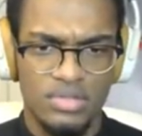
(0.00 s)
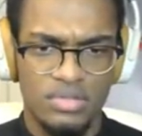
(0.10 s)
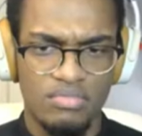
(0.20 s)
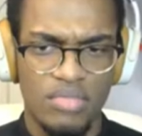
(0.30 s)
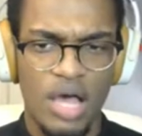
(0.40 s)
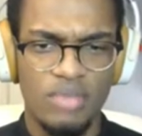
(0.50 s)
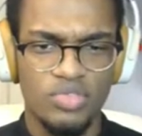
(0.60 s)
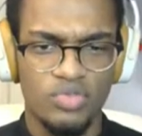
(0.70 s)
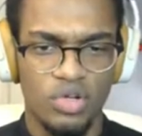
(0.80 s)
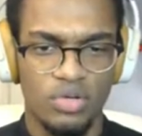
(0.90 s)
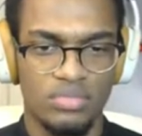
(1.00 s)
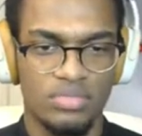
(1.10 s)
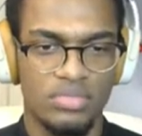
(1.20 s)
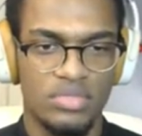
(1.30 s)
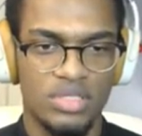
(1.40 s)
Mom's room.
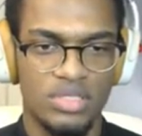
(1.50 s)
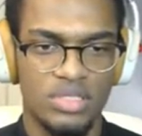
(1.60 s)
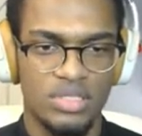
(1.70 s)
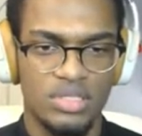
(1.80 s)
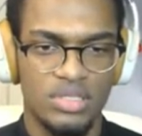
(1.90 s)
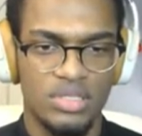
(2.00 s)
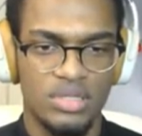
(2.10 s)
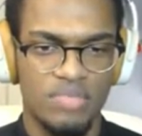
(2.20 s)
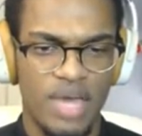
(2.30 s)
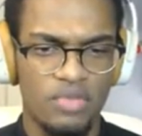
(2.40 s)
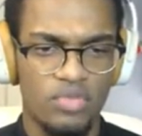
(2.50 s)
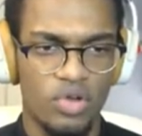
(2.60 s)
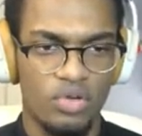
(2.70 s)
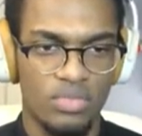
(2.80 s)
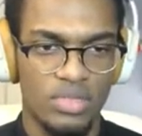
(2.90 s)

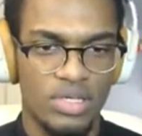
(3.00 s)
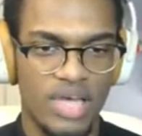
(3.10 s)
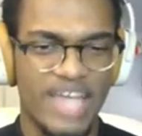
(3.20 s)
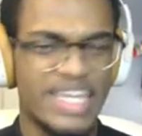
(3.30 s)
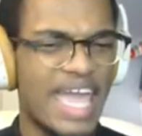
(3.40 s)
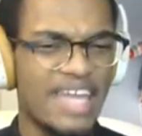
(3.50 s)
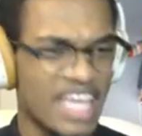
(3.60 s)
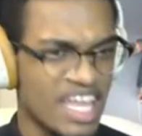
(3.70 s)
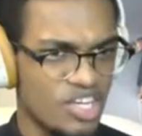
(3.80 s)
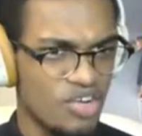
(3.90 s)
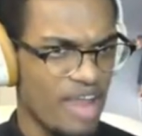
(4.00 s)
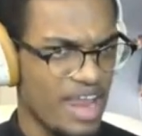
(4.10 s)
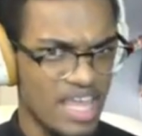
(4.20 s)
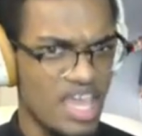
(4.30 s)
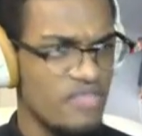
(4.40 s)
Bedroom. I can't enter
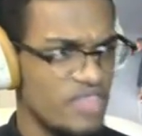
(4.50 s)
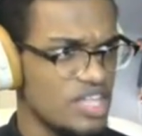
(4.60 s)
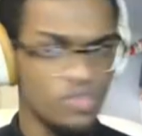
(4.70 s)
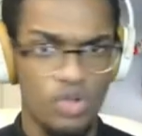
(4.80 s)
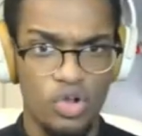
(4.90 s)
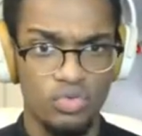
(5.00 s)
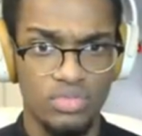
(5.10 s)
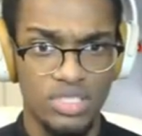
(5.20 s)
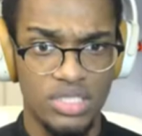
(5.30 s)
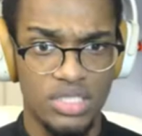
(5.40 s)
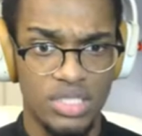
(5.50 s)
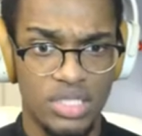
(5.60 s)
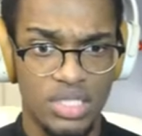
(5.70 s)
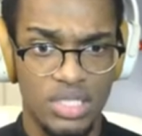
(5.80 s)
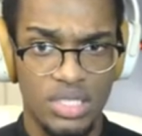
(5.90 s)
any of these rooms?
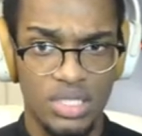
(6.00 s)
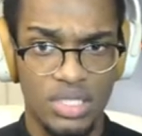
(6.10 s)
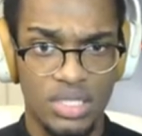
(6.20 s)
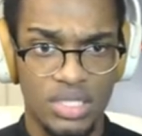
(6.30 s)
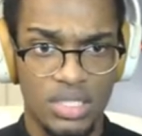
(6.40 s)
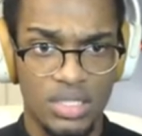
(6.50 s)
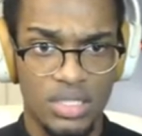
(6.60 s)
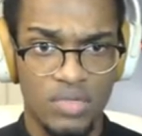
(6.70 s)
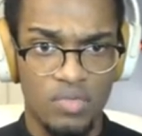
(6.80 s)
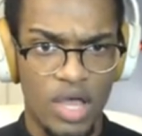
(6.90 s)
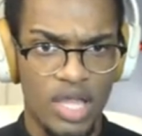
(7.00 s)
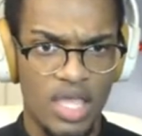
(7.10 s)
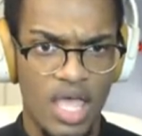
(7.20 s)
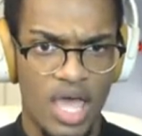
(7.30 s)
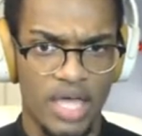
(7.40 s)
Why
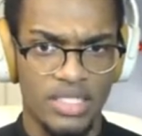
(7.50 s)
not?